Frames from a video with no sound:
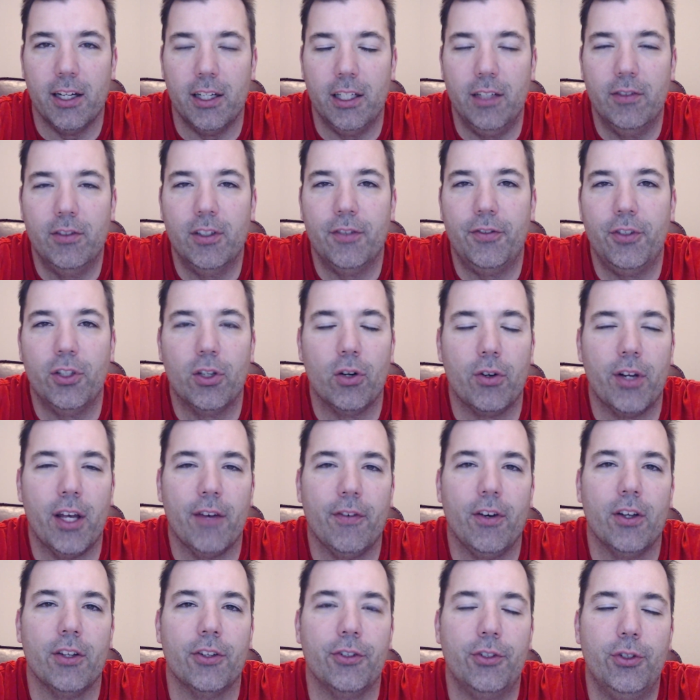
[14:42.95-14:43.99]
Even if you don't have
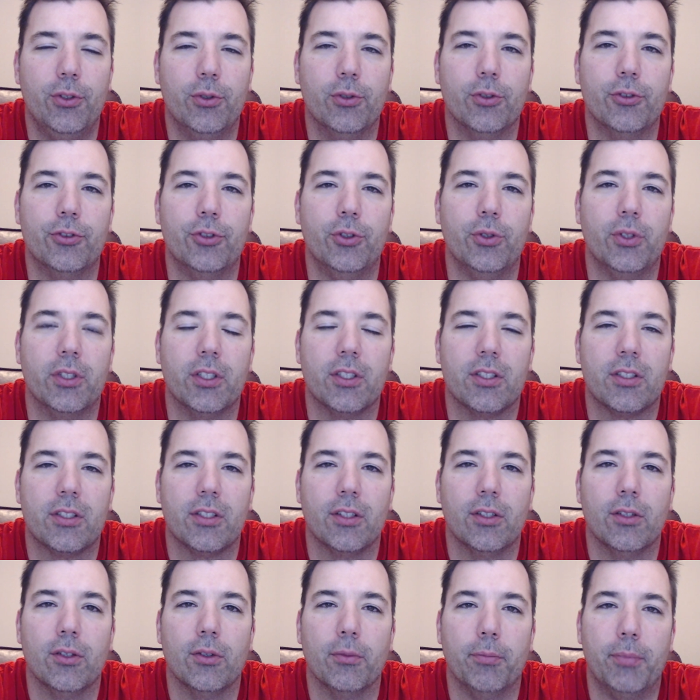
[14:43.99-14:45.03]
all the tools, you can
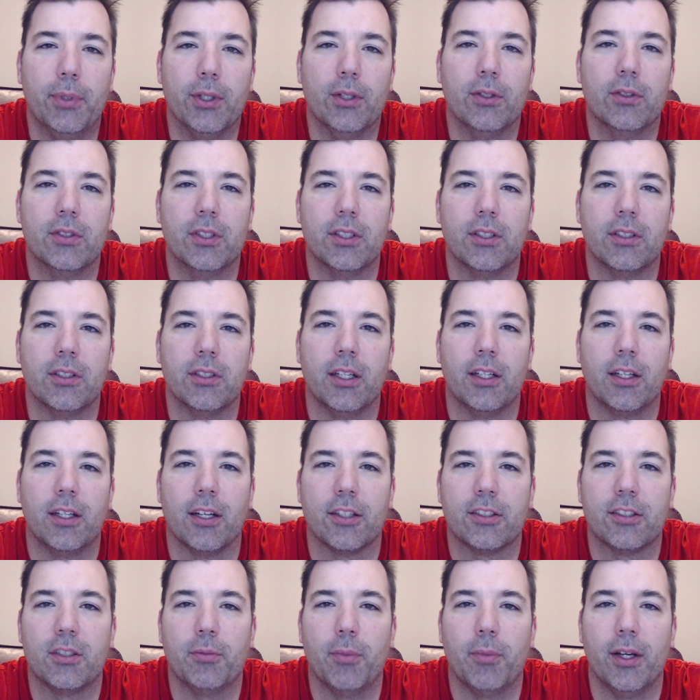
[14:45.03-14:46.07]
still build and
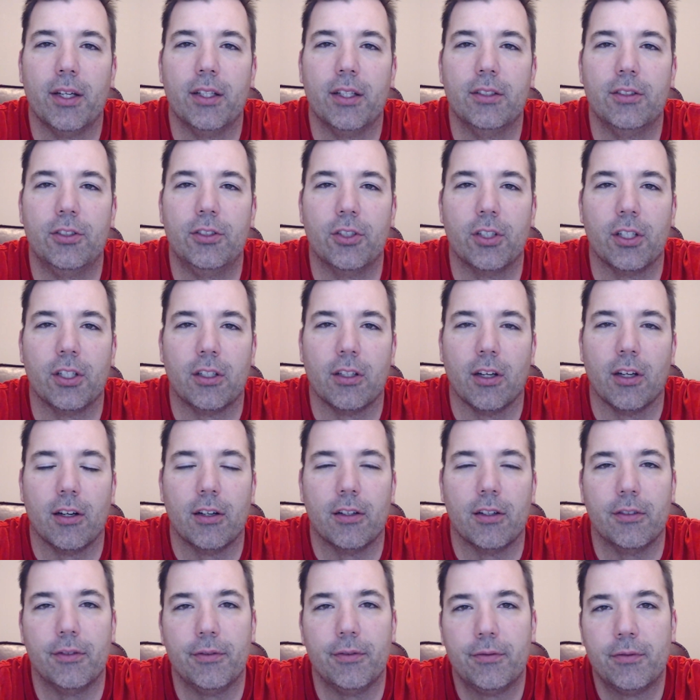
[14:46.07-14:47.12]
customize your
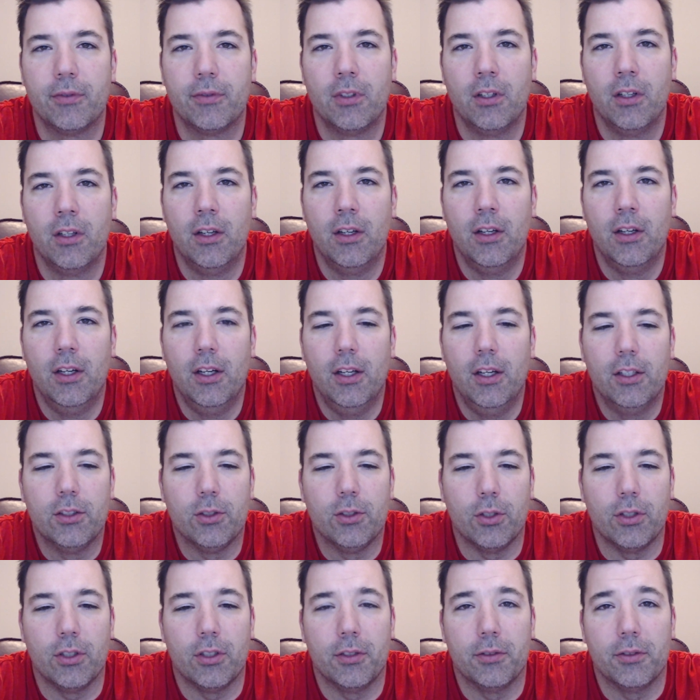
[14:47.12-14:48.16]
guitar. So
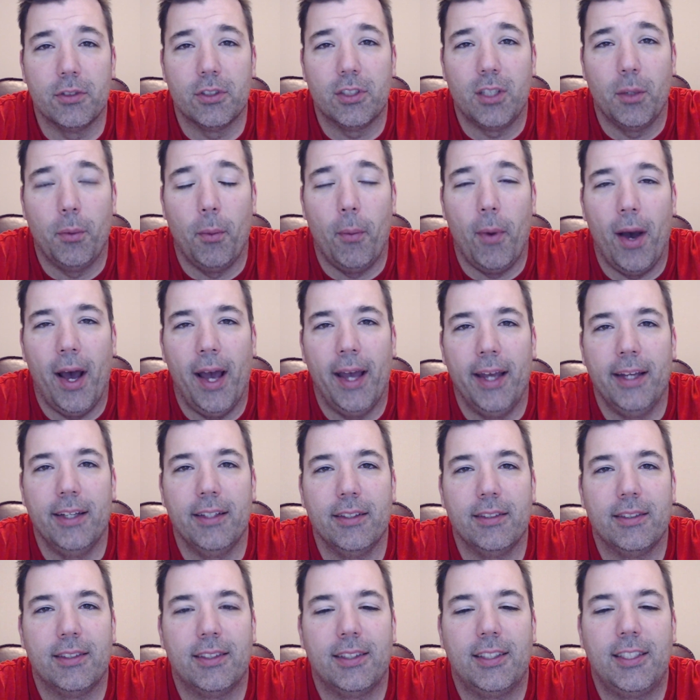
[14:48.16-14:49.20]
those are some of my
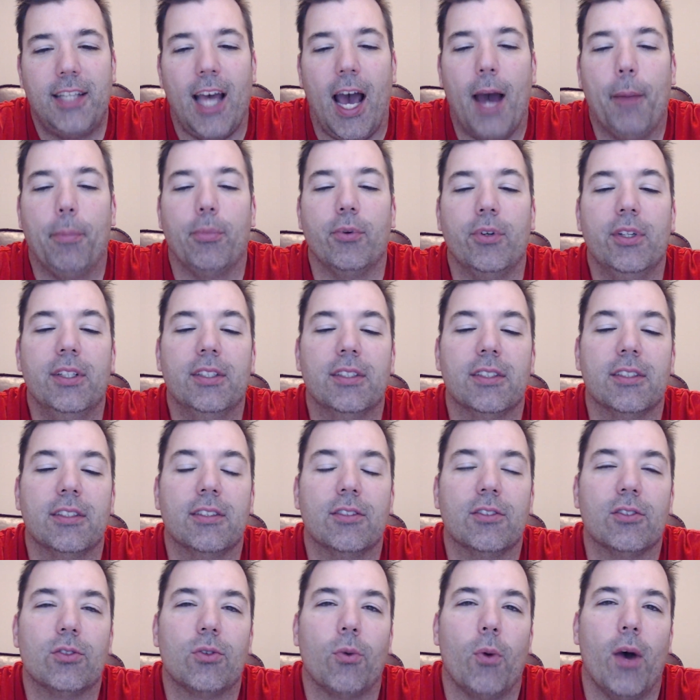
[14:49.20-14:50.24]
top
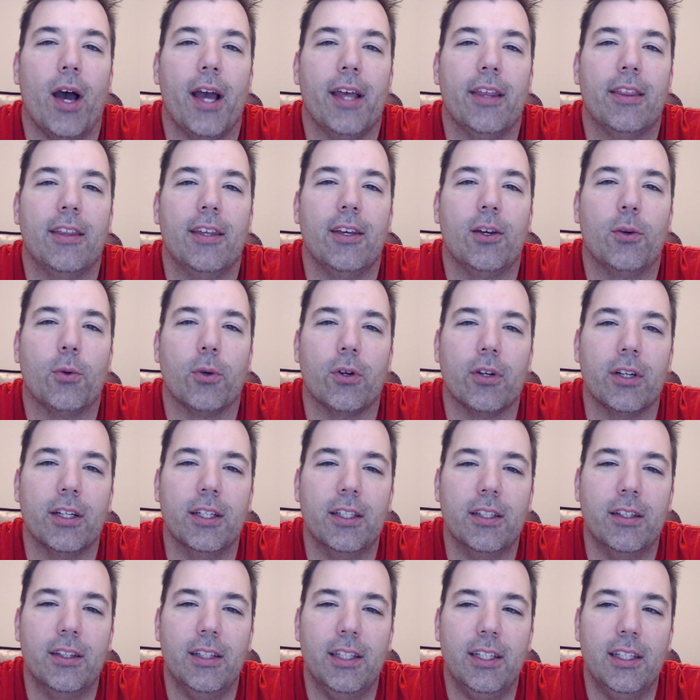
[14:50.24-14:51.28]
reasons why I think we're
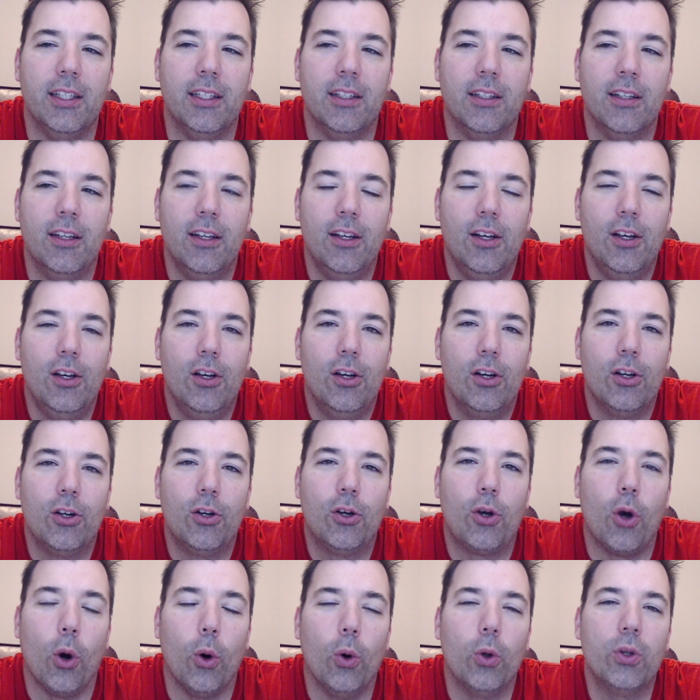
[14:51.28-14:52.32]
in the
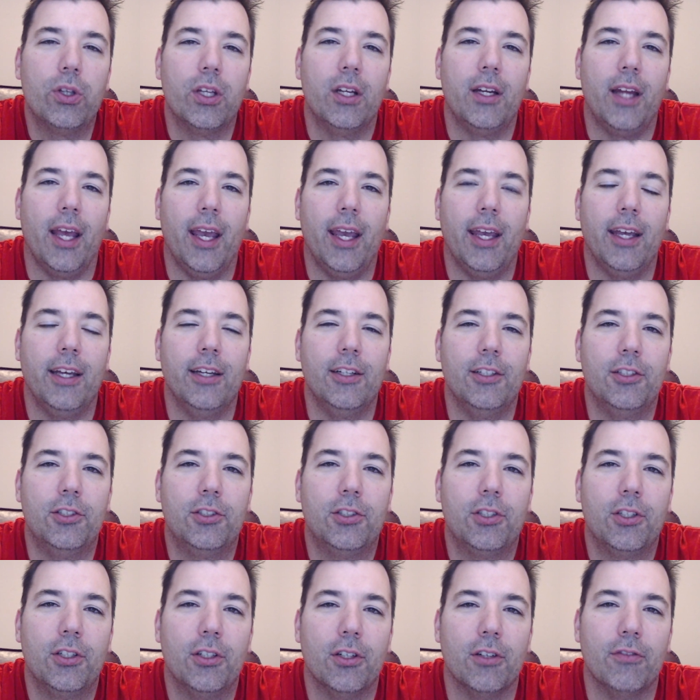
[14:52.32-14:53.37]
golden
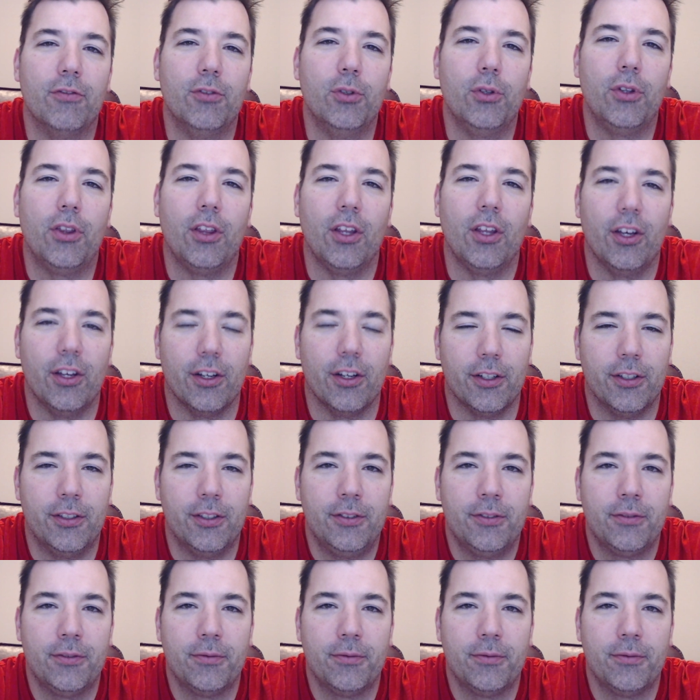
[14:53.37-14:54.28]
age of luthier.